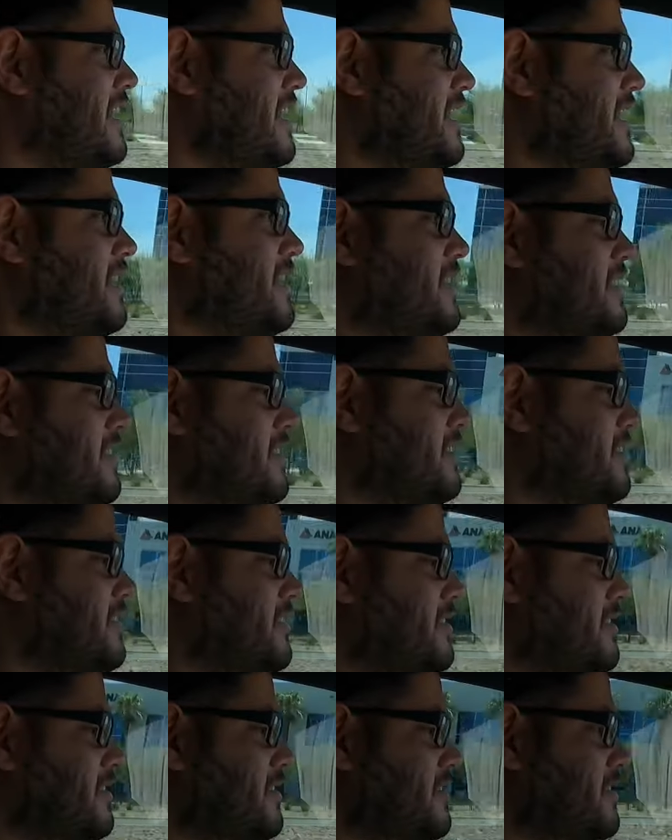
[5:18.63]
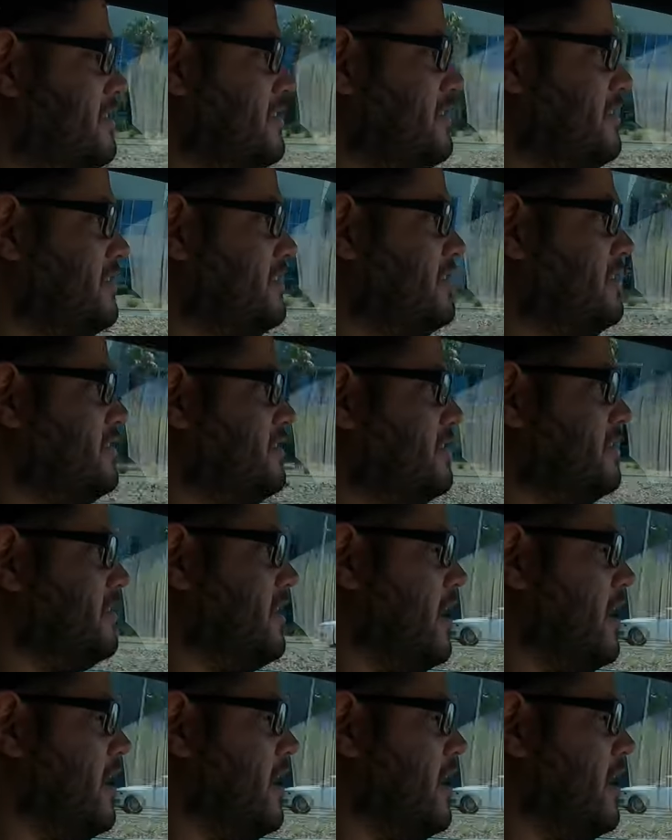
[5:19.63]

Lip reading: This car is super heat sensitive.